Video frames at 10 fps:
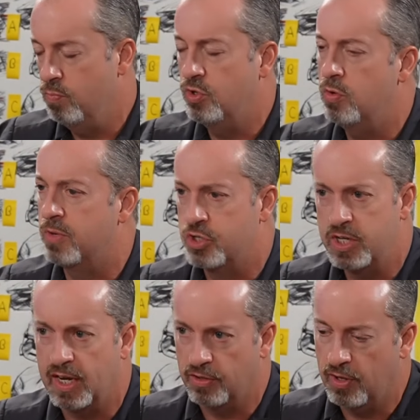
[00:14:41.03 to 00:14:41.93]
doing
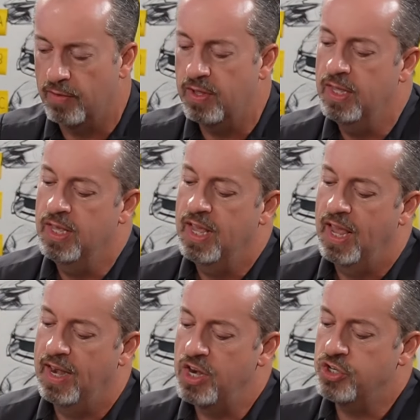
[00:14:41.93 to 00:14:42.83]
machining stuff
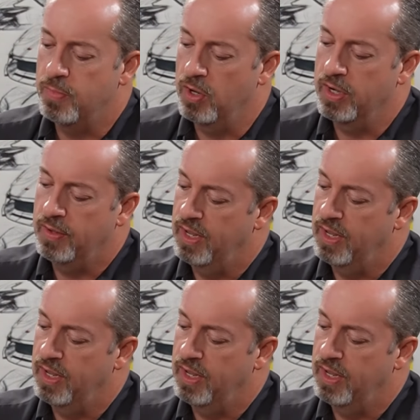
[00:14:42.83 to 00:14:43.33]
and engine building.